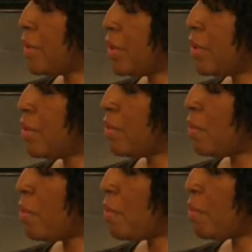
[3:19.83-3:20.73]

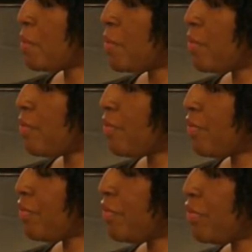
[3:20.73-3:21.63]

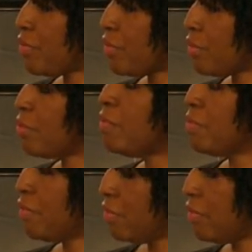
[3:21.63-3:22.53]

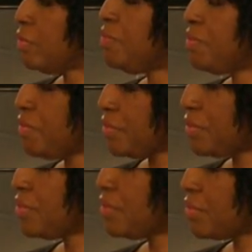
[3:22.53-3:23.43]

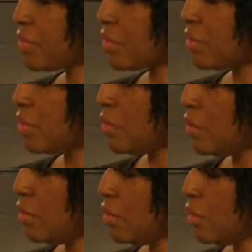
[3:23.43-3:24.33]

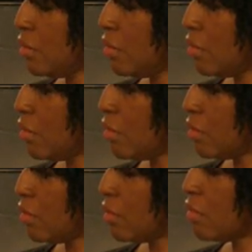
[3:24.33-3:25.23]

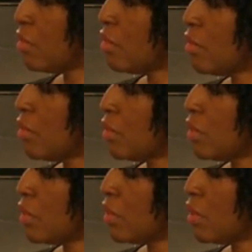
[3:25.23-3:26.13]

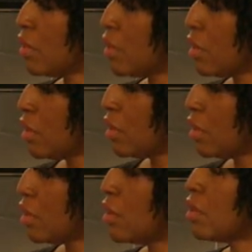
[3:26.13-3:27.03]

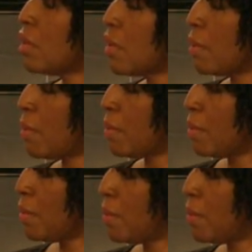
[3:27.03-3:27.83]
(not speaking)